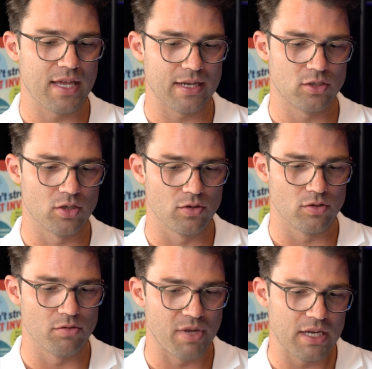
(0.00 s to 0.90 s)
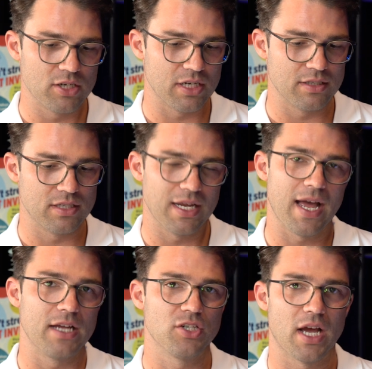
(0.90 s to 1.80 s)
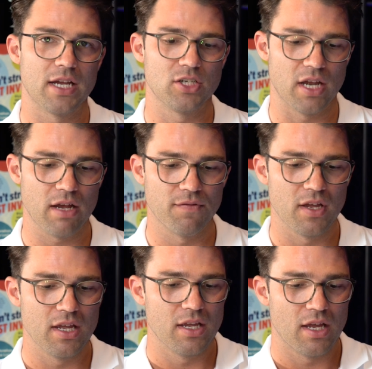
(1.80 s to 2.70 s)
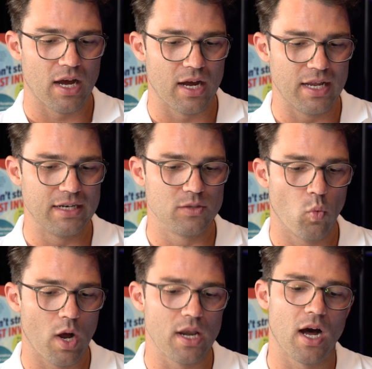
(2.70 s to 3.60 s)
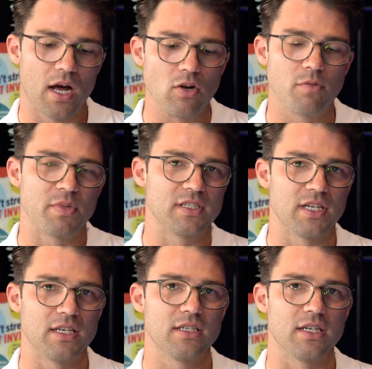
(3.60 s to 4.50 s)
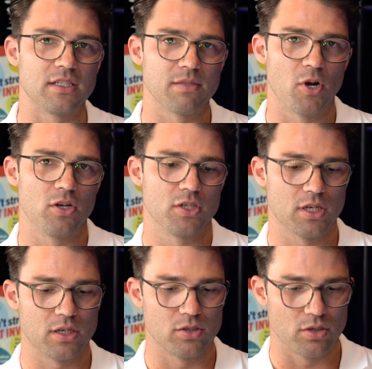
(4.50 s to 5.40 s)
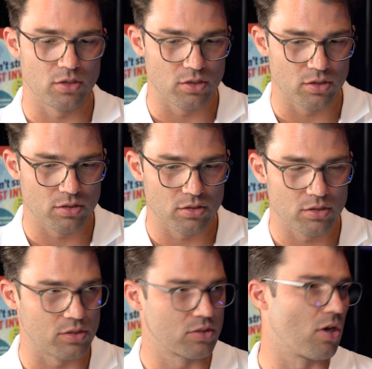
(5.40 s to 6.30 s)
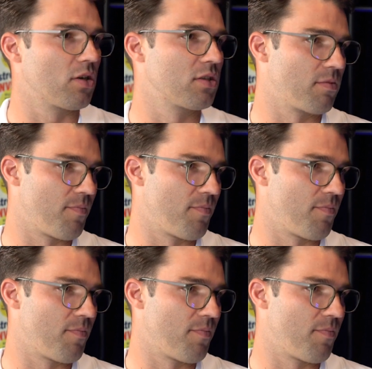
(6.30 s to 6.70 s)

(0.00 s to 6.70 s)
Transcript: that to BetaShares DHHF, it is 100% exposure to stocks.